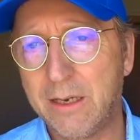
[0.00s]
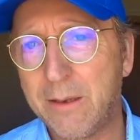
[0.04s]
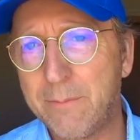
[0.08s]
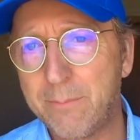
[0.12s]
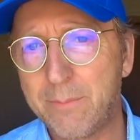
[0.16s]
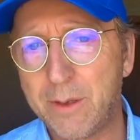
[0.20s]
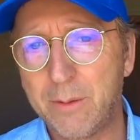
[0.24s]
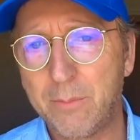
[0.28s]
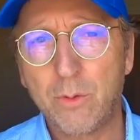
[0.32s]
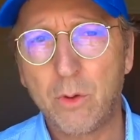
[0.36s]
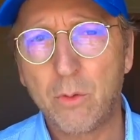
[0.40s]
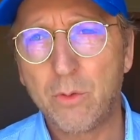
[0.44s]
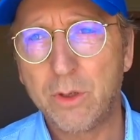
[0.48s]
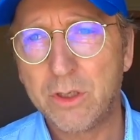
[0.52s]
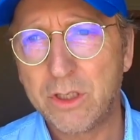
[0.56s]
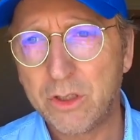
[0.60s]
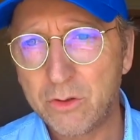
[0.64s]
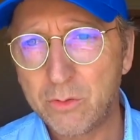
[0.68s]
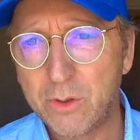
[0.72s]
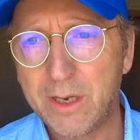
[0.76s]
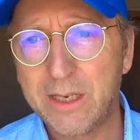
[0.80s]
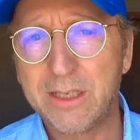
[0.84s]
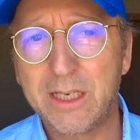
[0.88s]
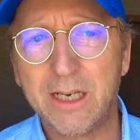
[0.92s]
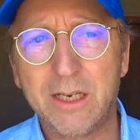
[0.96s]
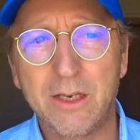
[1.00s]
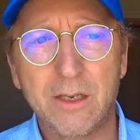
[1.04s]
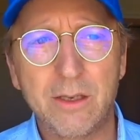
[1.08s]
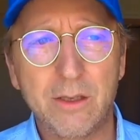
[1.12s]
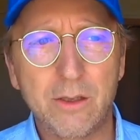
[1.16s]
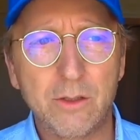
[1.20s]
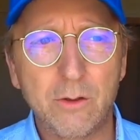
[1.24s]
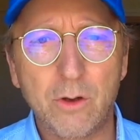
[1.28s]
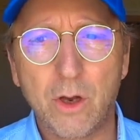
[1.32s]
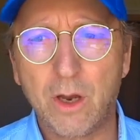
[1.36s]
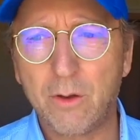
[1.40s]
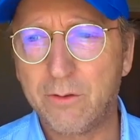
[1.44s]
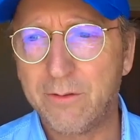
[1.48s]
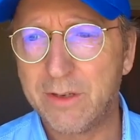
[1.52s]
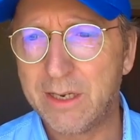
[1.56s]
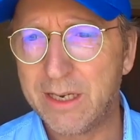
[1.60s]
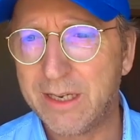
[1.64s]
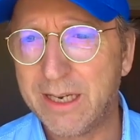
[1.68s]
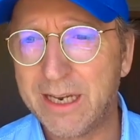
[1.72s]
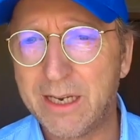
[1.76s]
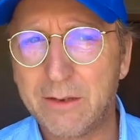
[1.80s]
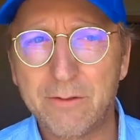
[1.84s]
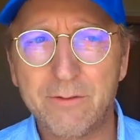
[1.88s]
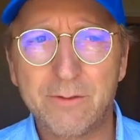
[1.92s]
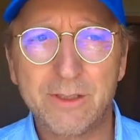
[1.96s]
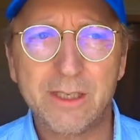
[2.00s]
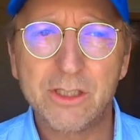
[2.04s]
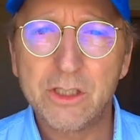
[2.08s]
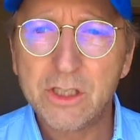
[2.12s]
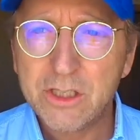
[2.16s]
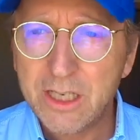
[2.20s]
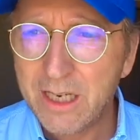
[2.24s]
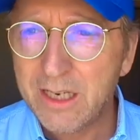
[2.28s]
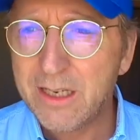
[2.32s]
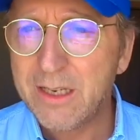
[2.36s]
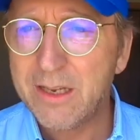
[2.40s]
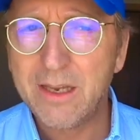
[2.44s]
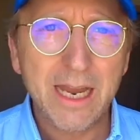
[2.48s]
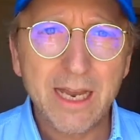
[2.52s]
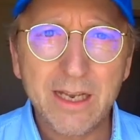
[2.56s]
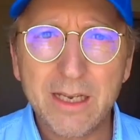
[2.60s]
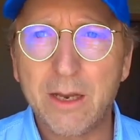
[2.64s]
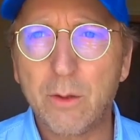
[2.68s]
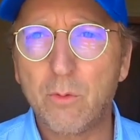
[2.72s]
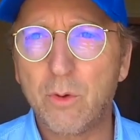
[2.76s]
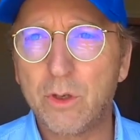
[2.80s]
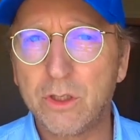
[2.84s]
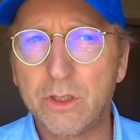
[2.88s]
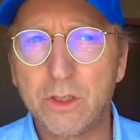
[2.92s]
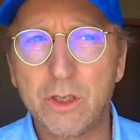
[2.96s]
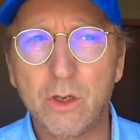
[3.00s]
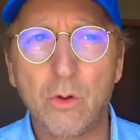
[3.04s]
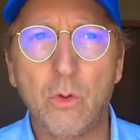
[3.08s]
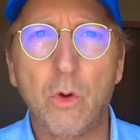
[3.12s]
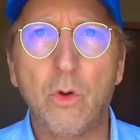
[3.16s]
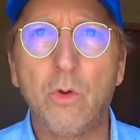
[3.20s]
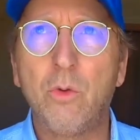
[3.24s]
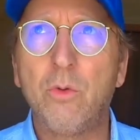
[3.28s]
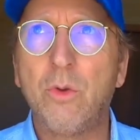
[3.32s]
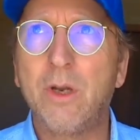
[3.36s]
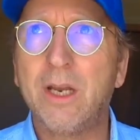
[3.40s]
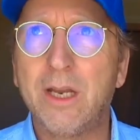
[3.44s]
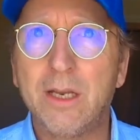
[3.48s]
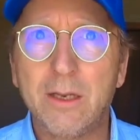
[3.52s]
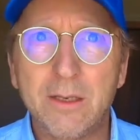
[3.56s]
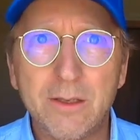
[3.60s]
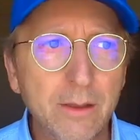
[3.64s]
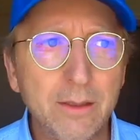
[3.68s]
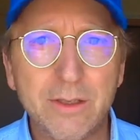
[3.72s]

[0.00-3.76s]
People were sweating, coughing and fidgeting, and there was no cooling.